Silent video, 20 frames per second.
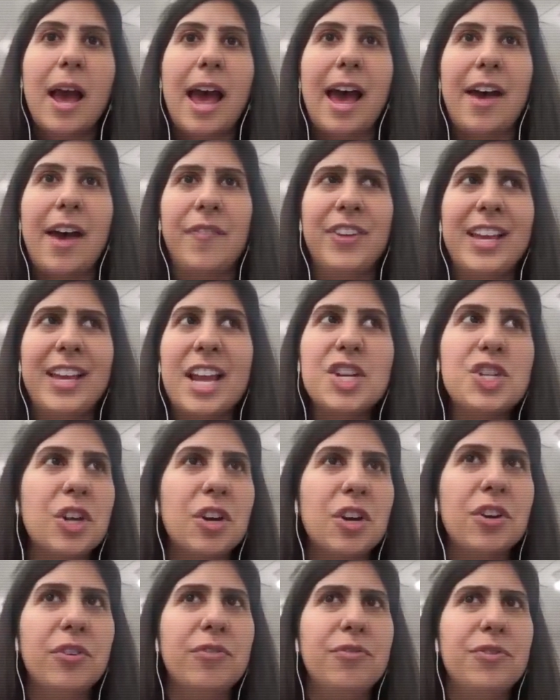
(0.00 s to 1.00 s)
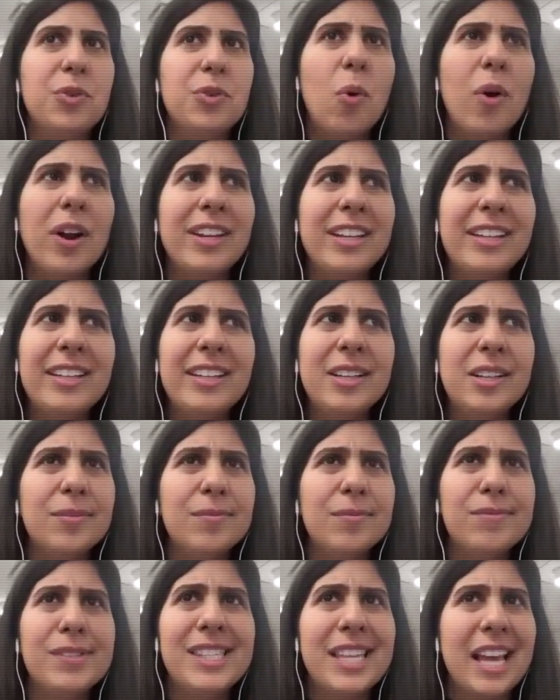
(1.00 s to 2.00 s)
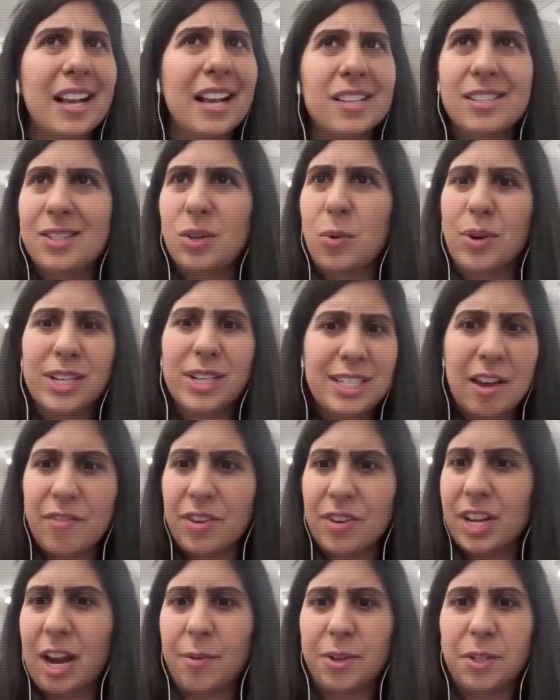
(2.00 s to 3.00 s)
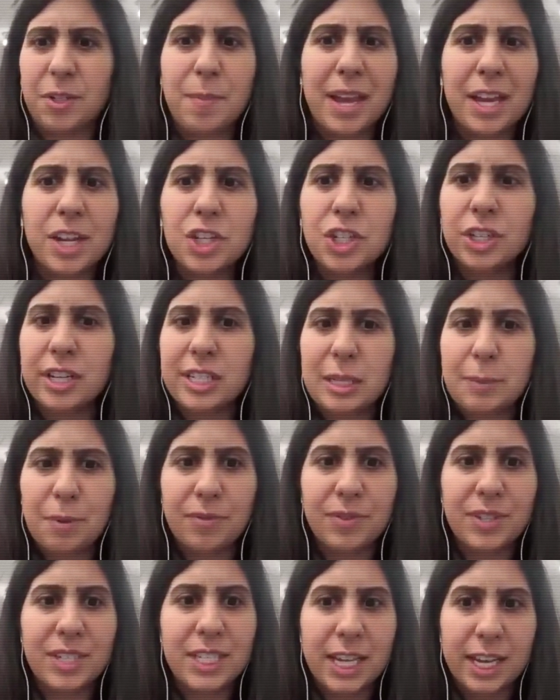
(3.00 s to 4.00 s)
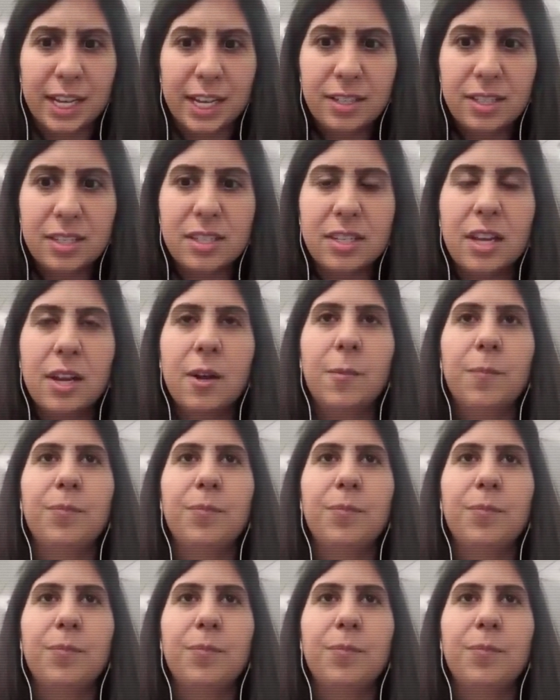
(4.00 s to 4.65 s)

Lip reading: At the age of 26, 27, I was managing a team of 6,